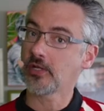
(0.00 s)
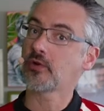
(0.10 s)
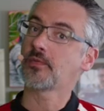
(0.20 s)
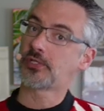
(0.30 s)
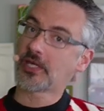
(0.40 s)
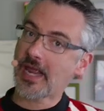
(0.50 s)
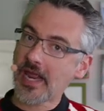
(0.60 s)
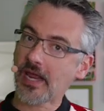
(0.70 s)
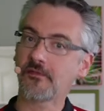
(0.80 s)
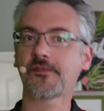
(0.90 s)
groups, you
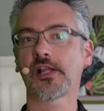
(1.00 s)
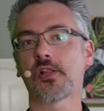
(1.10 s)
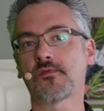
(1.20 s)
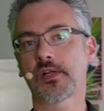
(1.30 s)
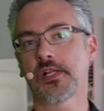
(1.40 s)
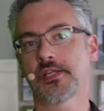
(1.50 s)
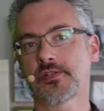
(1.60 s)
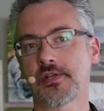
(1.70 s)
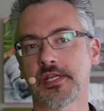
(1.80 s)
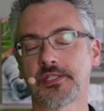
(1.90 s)
can, failover
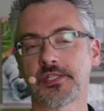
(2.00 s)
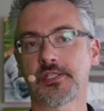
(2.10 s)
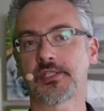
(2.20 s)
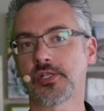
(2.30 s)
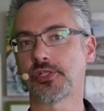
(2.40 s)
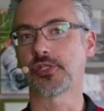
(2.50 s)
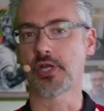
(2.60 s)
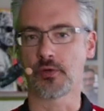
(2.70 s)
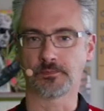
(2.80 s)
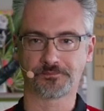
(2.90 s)
clustered instances, you
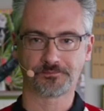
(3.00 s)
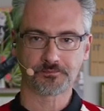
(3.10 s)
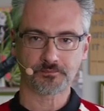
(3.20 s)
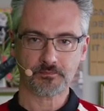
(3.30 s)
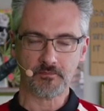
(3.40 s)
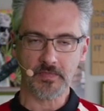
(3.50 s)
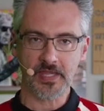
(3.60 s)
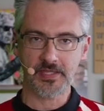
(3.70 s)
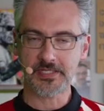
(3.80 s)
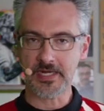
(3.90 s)
don't.
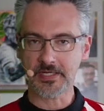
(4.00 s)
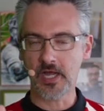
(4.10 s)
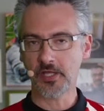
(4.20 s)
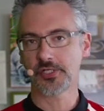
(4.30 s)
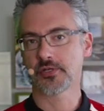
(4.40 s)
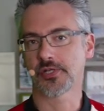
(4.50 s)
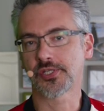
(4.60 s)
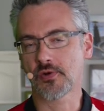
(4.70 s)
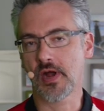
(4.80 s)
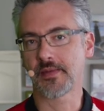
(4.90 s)
The technology you're
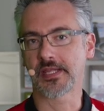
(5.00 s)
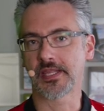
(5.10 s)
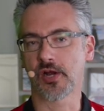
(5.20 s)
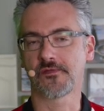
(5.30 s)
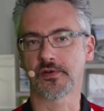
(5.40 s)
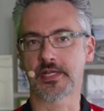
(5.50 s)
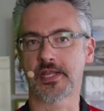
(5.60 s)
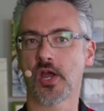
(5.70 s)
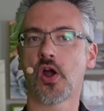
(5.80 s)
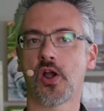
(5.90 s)
describing there for
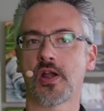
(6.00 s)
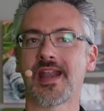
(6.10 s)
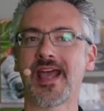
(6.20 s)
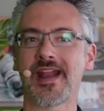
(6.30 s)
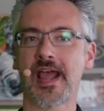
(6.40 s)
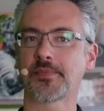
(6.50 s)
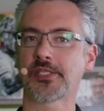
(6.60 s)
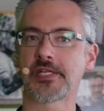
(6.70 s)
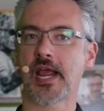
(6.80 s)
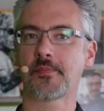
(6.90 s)
DR, NetApp
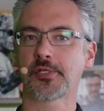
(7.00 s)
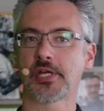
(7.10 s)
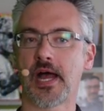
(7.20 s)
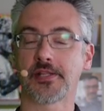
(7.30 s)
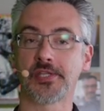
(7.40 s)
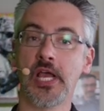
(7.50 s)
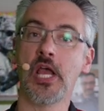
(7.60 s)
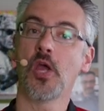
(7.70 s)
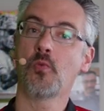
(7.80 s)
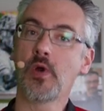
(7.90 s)
snapshots
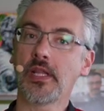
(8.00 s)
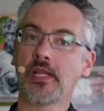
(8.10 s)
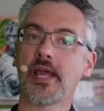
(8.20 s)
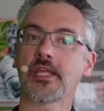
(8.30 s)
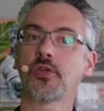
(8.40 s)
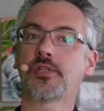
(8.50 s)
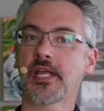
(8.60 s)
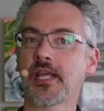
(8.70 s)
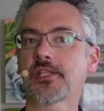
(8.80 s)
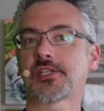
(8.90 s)
will let you
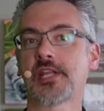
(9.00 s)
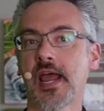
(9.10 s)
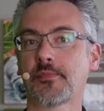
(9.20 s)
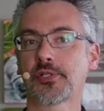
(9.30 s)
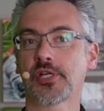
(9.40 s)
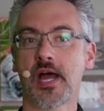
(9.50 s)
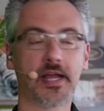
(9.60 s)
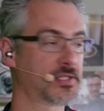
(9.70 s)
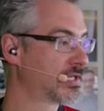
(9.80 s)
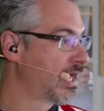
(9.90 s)
take
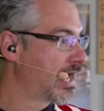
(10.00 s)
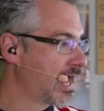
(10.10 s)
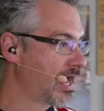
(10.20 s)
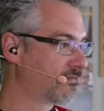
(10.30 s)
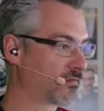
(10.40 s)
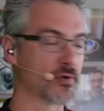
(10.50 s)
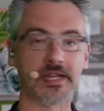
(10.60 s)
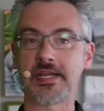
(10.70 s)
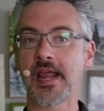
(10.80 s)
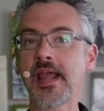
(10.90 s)
snapshots every
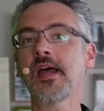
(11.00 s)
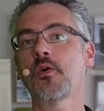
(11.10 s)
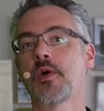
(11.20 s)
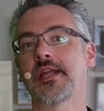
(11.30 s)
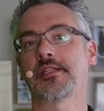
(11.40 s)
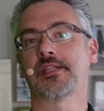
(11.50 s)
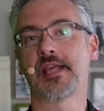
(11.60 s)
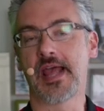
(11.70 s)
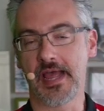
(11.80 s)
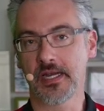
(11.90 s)
now and
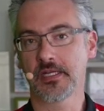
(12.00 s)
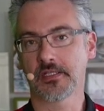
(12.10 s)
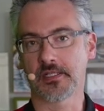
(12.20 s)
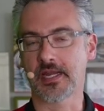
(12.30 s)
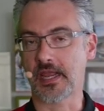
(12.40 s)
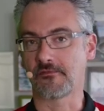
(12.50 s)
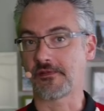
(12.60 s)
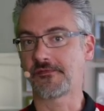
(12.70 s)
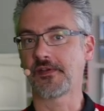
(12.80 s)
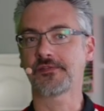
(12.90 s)
then, like every
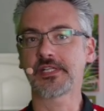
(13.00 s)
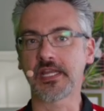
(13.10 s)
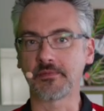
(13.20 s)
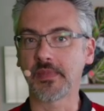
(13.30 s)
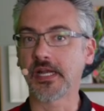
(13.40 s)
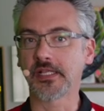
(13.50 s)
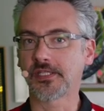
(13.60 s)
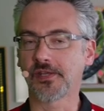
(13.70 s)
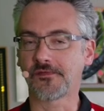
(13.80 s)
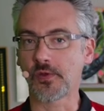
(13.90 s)
15
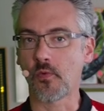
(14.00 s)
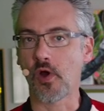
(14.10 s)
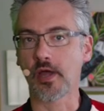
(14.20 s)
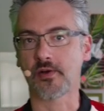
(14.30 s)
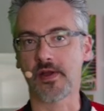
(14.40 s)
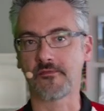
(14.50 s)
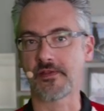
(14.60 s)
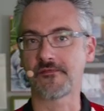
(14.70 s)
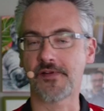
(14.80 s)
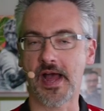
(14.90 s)
minutes if you want, or every
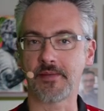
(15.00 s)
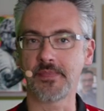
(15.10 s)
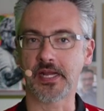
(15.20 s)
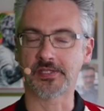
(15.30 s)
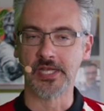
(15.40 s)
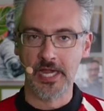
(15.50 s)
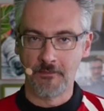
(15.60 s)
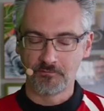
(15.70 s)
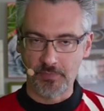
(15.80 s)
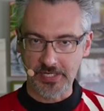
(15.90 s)
five minutes.
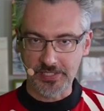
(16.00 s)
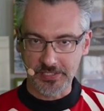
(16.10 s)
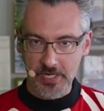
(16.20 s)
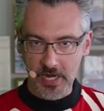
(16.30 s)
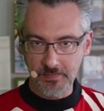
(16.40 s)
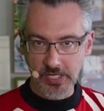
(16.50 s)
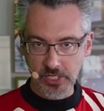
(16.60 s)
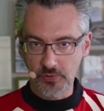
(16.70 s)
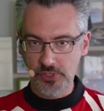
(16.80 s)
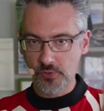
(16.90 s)
But at the time that
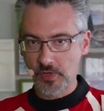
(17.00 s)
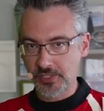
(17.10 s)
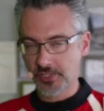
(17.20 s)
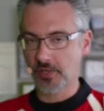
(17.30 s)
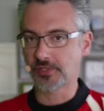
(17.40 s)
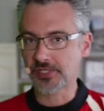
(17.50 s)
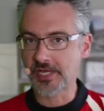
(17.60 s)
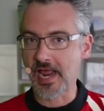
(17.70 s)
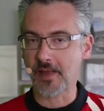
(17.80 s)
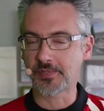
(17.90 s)
you switch those
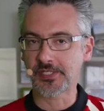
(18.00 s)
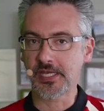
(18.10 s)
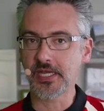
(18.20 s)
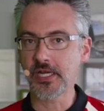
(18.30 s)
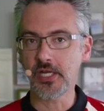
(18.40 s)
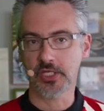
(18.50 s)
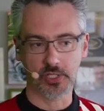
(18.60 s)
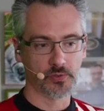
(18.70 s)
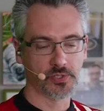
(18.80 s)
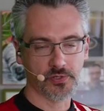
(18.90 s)
snaps in,
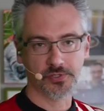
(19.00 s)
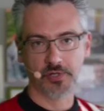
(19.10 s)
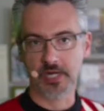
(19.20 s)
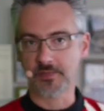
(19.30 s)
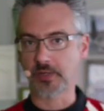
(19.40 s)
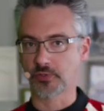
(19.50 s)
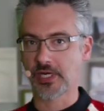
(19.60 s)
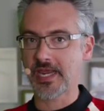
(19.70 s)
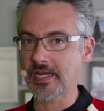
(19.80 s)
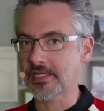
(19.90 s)
users are going to be
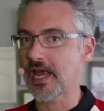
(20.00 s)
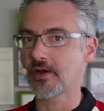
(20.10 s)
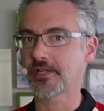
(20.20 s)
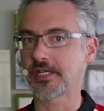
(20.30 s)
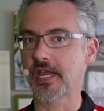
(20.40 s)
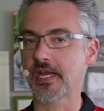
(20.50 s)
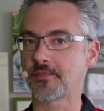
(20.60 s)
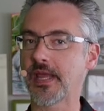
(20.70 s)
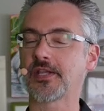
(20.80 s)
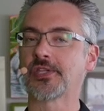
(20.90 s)
kicked out of the
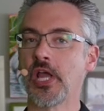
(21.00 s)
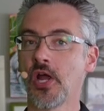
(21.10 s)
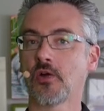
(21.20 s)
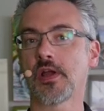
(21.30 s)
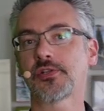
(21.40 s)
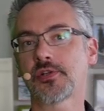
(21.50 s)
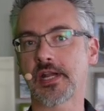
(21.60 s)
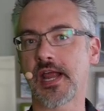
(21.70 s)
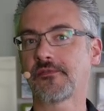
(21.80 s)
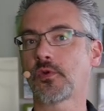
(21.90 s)
database, or else you're
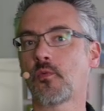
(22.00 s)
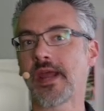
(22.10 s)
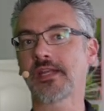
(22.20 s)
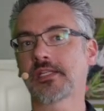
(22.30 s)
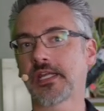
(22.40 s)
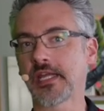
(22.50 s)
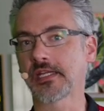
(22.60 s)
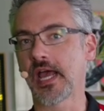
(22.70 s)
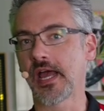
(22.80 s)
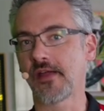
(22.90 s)
going to have to wait to get
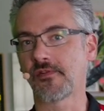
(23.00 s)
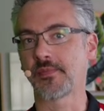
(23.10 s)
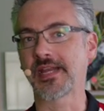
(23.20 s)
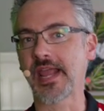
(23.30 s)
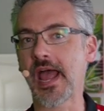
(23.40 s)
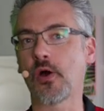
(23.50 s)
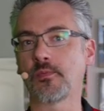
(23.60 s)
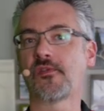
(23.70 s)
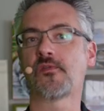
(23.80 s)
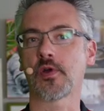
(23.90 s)
uh, everybody out
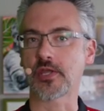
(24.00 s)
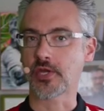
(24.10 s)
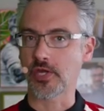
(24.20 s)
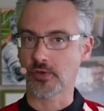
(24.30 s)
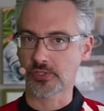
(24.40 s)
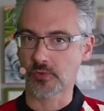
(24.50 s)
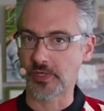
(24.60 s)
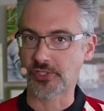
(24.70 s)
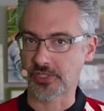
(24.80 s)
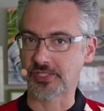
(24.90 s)
before you can go
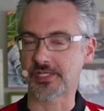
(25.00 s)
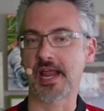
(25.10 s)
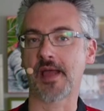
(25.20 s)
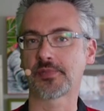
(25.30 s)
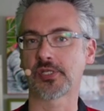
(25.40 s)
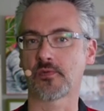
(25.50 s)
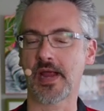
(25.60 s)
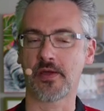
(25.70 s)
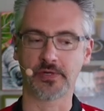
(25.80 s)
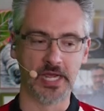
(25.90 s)
switch the snaps
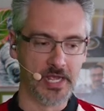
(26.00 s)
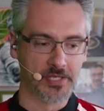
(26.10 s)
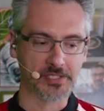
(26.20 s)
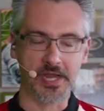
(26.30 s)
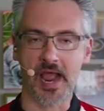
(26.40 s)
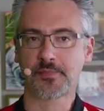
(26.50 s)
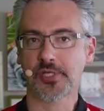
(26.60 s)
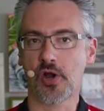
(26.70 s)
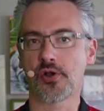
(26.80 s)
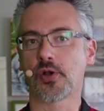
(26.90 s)
around. Snaps
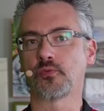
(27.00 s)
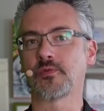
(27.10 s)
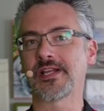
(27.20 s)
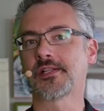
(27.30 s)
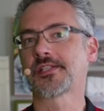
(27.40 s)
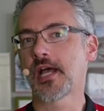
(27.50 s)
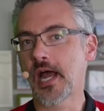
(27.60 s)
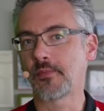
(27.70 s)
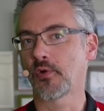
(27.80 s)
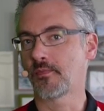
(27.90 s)
aren't a real
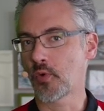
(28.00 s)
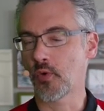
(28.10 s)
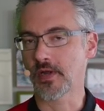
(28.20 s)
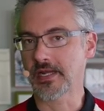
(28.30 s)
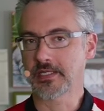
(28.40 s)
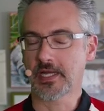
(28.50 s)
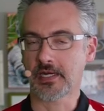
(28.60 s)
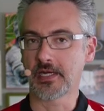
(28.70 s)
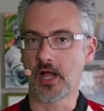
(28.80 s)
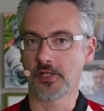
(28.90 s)
time reporting
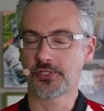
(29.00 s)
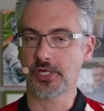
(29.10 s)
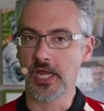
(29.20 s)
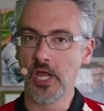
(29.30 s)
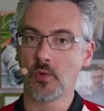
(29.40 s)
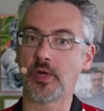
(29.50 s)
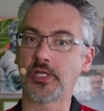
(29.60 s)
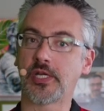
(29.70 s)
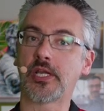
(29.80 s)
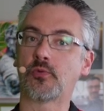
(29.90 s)
technology. When
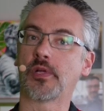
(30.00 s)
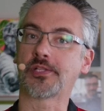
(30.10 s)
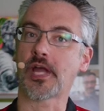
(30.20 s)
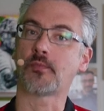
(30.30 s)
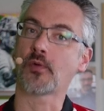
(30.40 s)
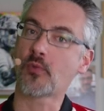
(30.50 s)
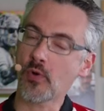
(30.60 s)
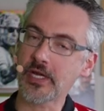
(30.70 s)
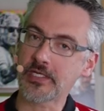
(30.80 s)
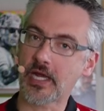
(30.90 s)
you need real time
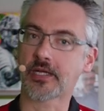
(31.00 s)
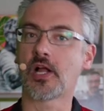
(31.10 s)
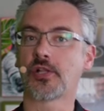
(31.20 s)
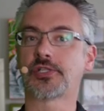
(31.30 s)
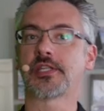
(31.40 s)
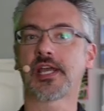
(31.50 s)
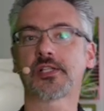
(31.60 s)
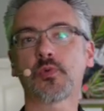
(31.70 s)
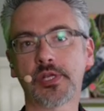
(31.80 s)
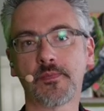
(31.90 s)
reporting technology,
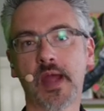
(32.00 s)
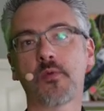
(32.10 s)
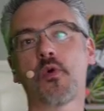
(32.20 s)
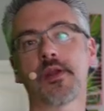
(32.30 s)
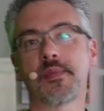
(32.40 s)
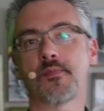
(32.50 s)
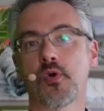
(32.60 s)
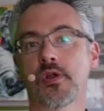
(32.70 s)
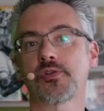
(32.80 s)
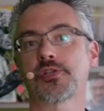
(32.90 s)
that's when you might want to be
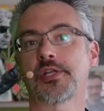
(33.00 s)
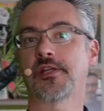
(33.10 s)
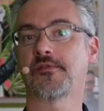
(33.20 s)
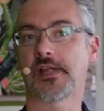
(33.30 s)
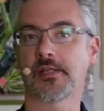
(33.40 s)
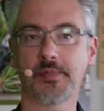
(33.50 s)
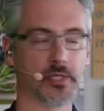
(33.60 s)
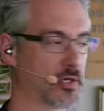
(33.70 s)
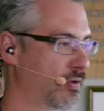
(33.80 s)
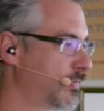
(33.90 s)
more interested in
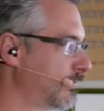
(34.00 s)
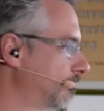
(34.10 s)
availability groups.